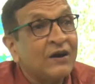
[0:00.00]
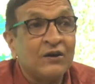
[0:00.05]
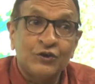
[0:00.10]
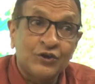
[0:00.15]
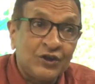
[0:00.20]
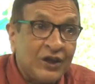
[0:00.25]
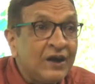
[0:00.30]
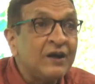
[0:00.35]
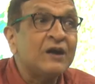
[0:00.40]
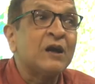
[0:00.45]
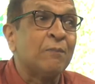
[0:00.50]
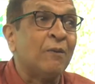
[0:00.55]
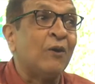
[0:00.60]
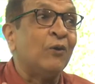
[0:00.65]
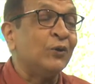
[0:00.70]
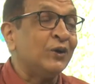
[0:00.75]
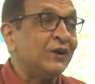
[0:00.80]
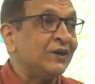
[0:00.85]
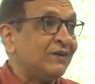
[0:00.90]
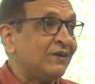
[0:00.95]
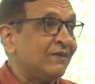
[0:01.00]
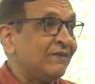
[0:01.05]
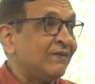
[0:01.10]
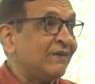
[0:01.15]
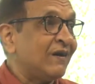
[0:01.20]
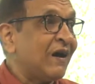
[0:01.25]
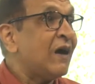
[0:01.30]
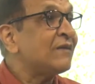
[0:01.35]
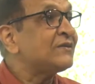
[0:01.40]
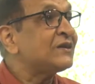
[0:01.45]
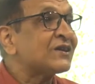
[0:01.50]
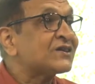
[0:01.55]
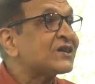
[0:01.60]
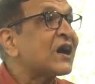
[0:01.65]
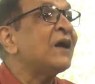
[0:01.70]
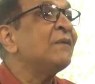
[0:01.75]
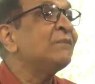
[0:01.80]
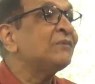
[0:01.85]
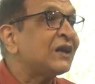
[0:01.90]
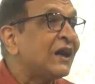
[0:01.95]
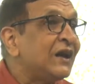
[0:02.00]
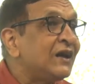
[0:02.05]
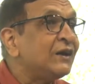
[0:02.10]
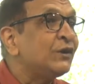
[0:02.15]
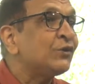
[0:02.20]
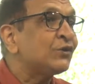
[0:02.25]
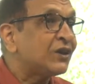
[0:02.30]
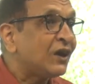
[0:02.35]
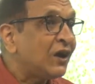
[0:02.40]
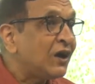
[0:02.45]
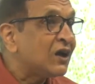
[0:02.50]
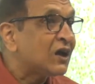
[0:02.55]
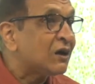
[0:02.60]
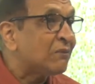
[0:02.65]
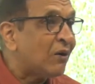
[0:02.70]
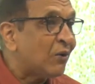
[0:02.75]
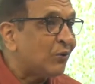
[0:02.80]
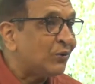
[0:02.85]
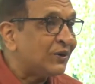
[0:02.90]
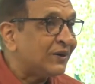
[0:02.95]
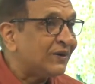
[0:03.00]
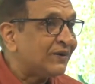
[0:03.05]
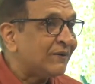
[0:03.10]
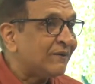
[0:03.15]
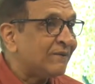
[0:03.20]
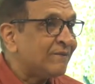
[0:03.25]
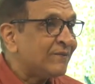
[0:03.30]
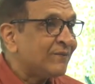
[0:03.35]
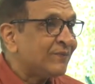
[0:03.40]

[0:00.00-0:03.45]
Think about it. Just I am telling you, think about it.